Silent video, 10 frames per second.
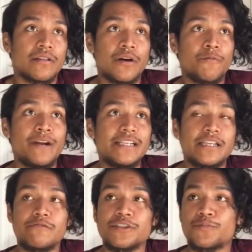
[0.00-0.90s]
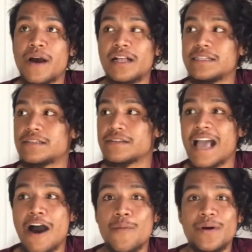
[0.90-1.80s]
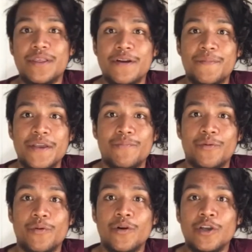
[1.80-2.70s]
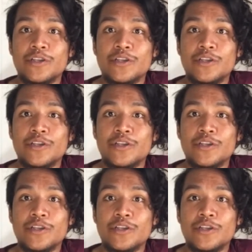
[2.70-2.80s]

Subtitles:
Their reason was probably to help other people,